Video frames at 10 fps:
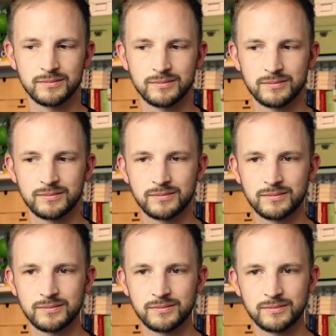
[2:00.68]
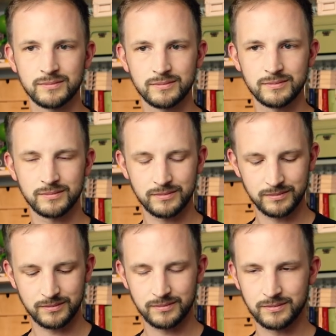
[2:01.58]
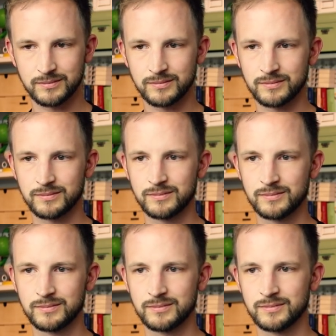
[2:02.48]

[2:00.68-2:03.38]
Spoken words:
No words are spoken by the person on screen.